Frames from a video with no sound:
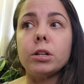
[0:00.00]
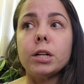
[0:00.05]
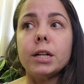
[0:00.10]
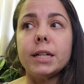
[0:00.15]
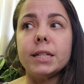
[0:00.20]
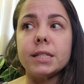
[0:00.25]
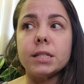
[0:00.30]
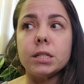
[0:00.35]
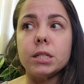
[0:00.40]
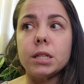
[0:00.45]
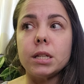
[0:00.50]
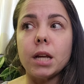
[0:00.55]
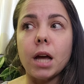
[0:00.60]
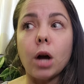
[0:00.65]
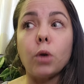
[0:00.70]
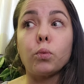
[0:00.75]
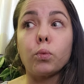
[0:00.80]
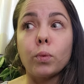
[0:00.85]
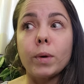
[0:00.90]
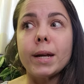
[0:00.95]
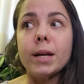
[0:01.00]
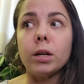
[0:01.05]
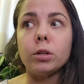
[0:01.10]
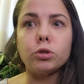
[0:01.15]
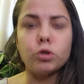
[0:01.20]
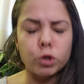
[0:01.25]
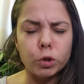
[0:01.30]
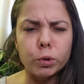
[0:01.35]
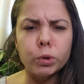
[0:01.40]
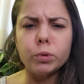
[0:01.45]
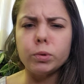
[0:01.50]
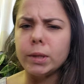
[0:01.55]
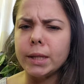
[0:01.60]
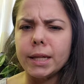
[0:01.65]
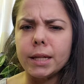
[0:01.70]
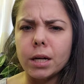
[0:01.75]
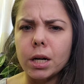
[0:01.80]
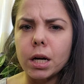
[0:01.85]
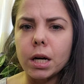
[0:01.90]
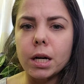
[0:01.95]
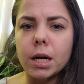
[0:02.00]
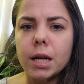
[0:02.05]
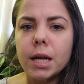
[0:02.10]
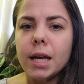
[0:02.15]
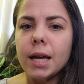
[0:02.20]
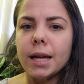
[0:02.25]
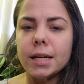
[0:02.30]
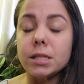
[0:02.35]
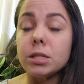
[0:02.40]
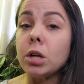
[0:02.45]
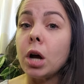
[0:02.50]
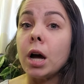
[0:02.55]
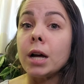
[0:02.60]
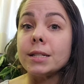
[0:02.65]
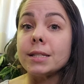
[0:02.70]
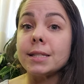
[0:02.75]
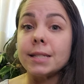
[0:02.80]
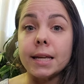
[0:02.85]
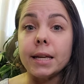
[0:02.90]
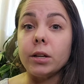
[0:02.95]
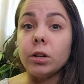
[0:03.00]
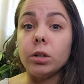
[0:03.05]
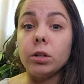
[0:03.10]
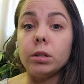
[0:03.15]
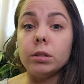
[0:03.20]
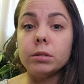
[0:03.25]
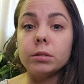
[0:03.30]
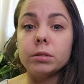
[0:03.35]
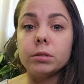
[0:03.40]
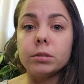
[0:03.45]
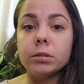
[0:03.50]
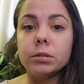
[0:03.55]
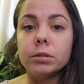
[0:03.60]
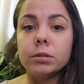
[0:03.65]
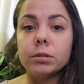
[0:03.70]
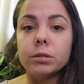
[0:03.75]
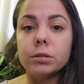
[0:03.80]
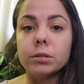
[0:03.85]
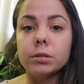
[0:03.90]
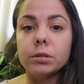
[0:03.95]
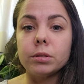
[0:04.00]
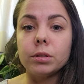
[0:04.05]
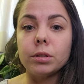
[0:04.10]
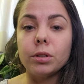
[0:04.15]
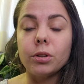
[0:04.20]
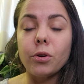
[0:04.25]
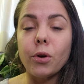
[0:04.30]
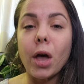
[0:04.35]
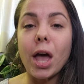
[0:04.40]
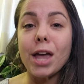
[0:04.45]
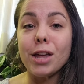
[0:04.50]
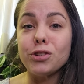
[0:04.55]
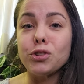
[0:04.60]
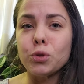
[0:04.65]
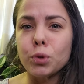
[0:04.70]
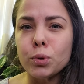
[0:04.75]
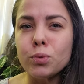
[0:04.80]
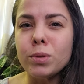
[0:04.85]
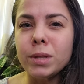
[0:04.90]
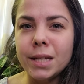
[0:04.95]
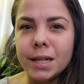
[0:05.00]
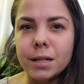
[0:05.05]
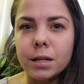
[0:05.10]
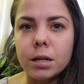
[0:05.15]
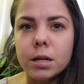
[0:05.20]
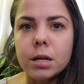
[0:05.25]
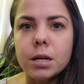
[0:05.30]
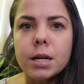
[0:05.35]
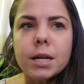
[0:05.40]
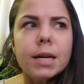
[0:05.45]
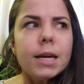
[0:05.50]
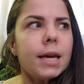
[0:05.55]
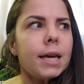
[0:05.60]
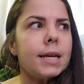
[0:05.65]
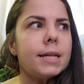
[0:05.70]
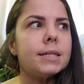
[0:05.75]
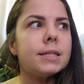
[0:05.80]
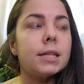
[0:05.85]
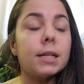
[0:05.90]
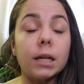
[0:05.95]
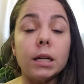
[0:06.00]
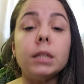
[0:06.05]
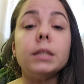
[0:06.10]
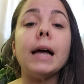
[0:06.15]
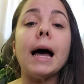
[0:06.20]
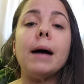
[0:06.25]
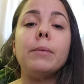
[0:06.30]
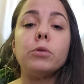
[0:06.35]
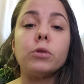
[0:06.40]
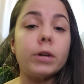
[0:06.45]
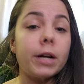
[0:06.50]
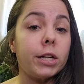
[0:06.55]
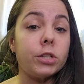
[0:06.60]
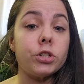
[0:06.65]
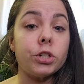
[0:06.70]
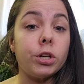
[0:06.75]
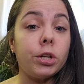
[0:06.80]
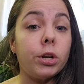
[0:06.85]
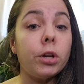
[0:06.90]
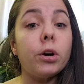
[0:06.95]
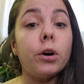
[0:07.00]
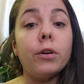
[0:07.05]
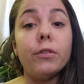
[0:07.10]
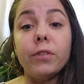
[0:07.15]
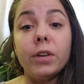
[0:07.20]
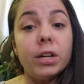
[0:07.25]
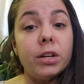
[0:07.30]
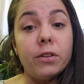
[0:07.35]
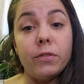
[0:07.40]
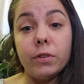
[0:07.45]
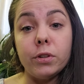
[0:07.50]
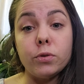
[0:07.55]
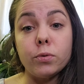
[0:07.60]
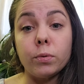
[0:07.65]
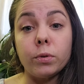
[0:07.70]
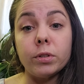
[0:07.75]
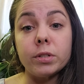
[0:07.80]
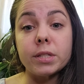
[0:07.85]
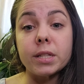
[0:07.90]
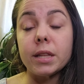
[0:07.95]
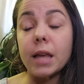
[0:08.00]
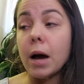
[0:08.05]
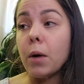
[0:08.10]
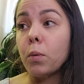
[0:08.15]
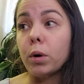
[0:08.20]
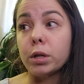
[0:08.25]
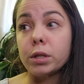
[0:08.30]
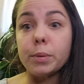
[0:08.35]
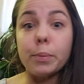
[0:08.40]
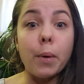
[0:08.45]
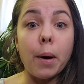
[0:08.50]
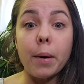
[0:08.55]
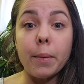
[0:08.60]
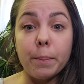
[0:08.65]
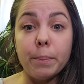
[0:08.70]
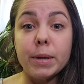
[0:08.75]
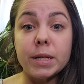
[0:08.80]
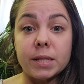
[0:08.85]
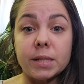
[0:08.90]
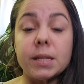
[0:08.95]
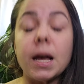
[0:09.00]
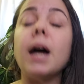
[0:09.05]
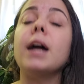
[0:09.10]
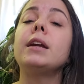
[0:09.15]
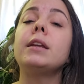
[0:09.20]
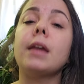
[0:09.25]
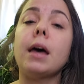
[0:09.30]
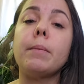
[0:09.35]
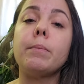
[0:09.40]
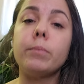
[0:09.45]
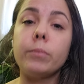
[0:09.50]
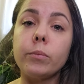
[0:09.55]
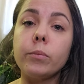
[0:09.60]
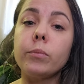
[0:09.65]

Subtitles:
is a real, true leader is not single. A true leader is the collaboration of individuals that worked beside them.